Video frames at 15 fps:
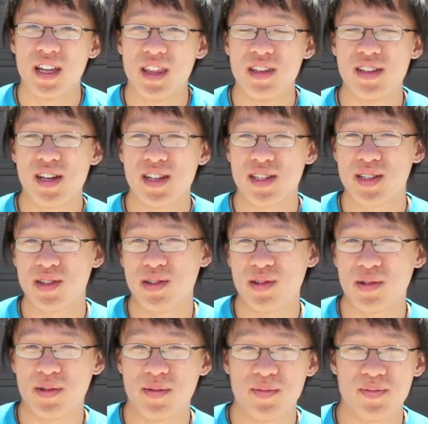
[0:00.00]
There's
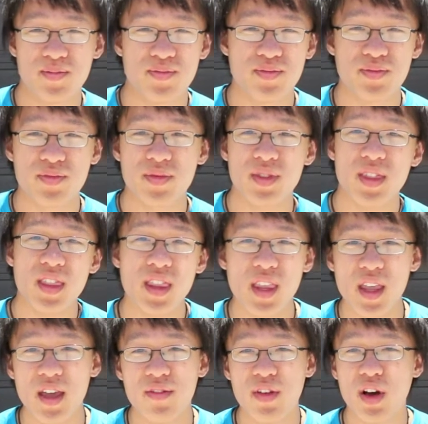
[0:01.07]
also,
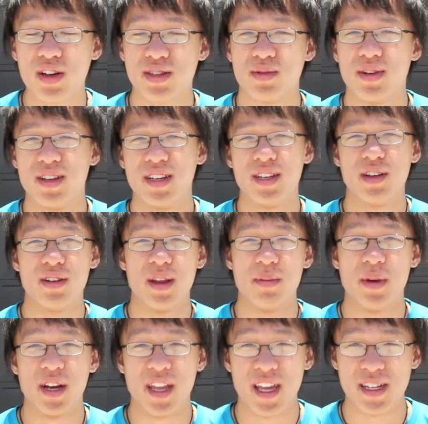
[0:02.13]
if you also wanted to donate
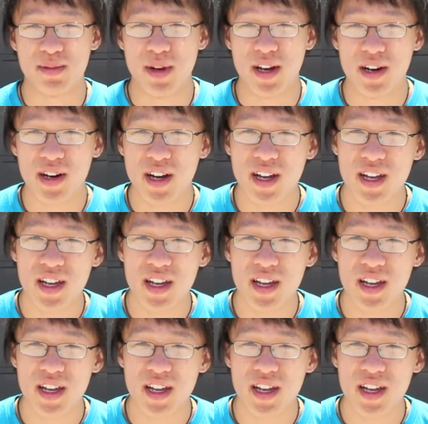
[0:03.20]
money as well,